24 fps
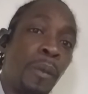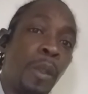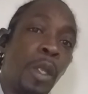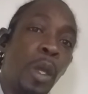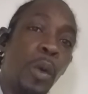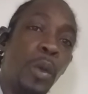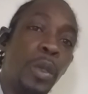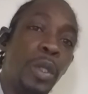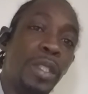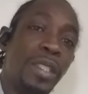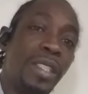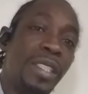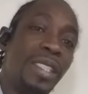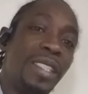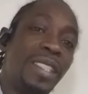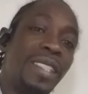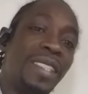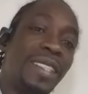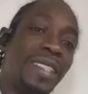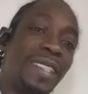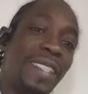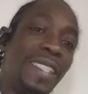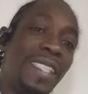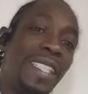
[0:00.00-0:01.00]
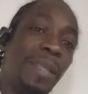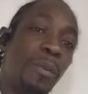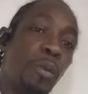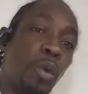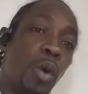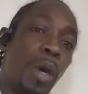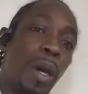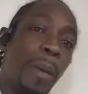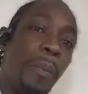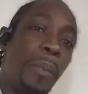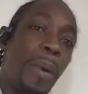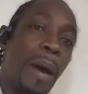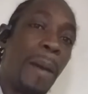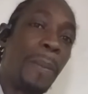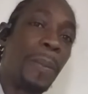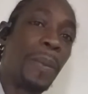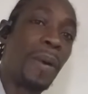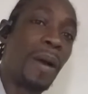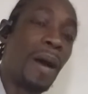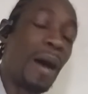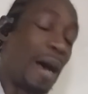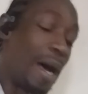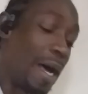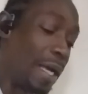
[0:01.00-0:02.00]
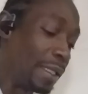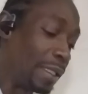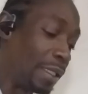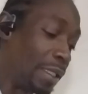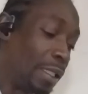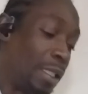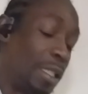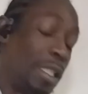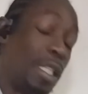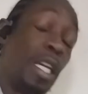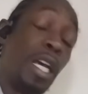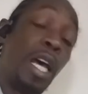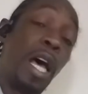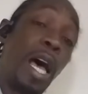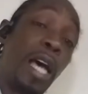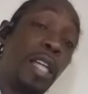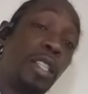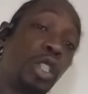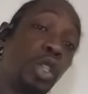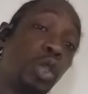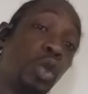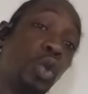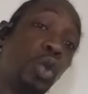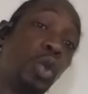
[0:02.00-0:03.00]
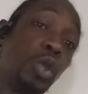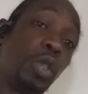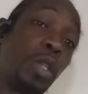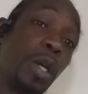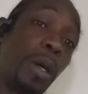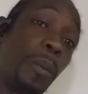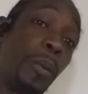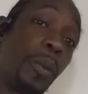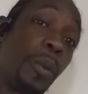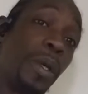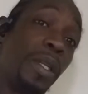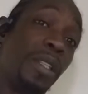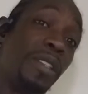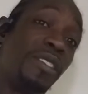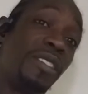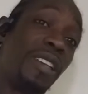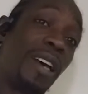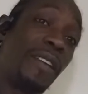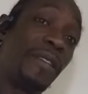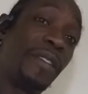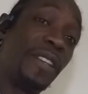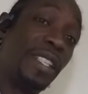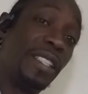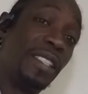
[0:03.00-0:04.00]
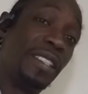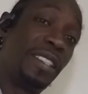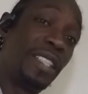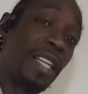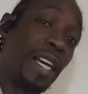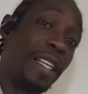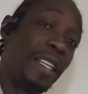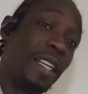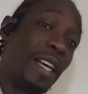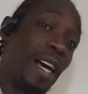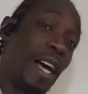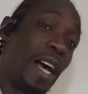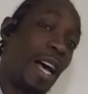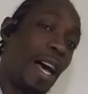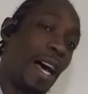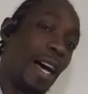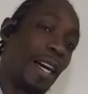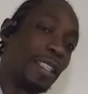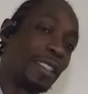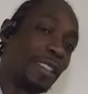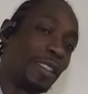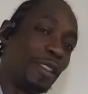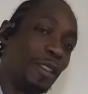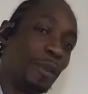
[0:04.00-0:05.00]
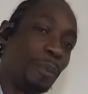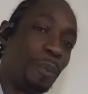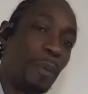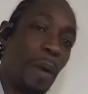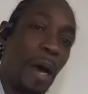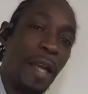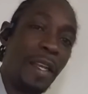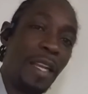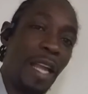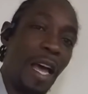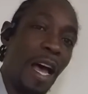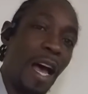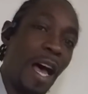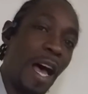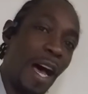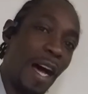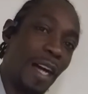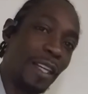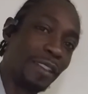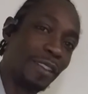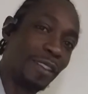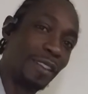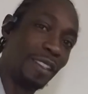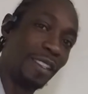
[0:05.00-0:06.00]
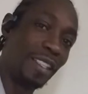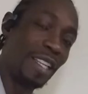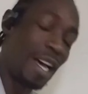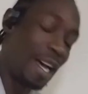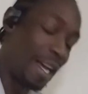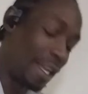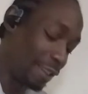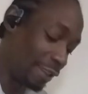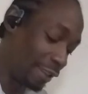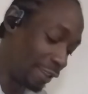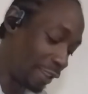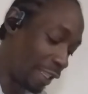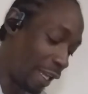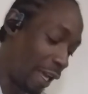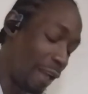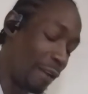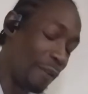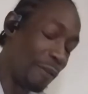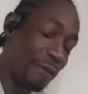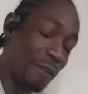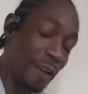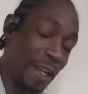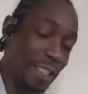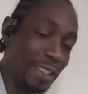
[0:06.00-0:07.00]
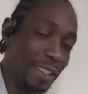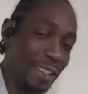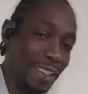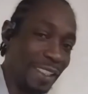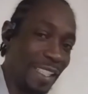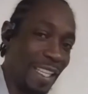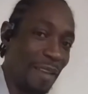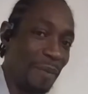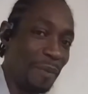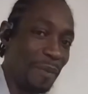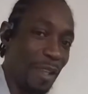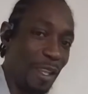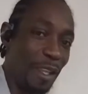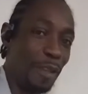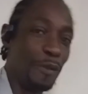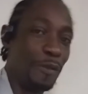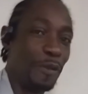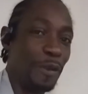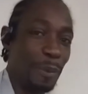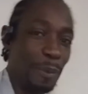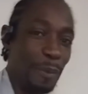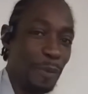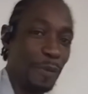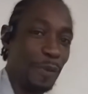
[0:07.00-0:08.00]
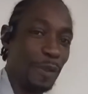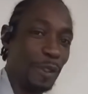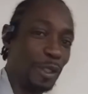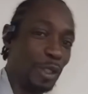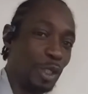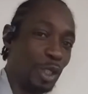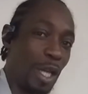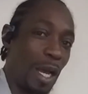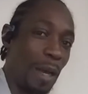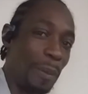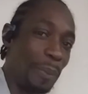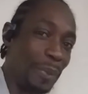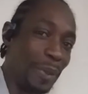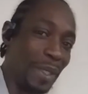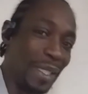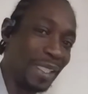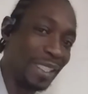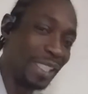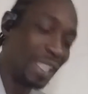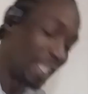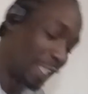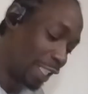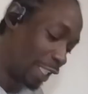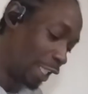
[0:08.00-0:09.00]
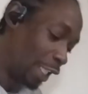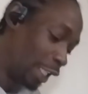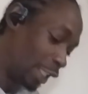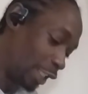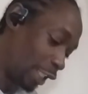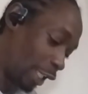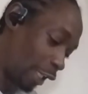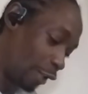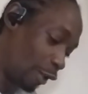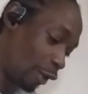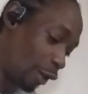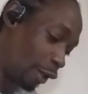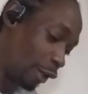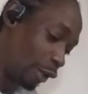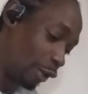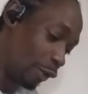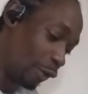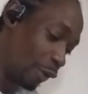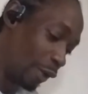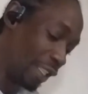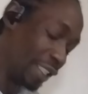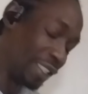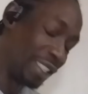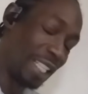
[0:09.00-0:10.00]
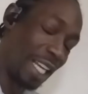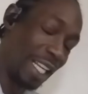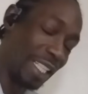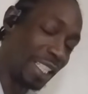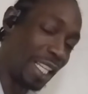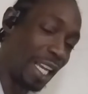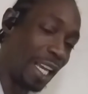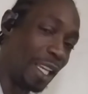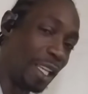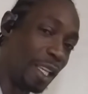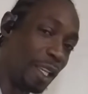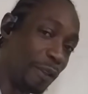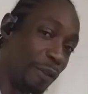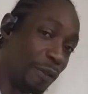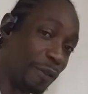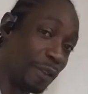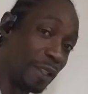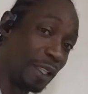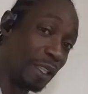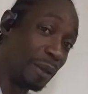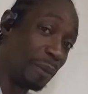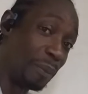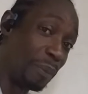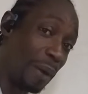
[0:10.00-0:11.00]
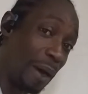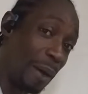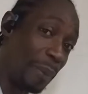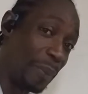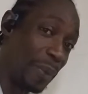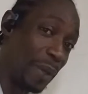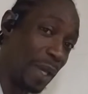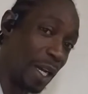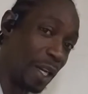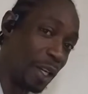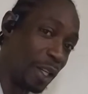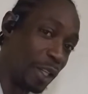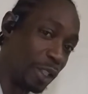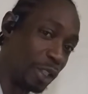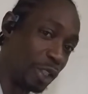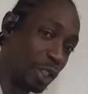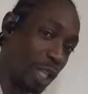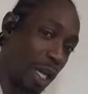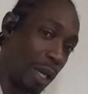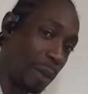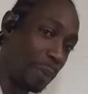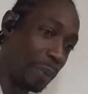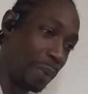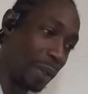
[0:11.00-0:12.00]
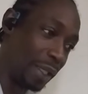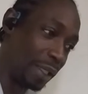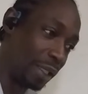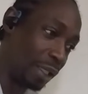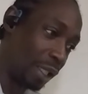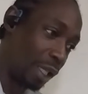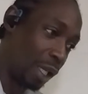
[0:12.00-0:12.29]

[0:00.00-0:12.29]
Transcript: When I see steamy with popcorn, I shoot up with jahvinci and I ask the dancehall fans them if him for drop it. You don't know it's not a if thing, Papi, I go drop it.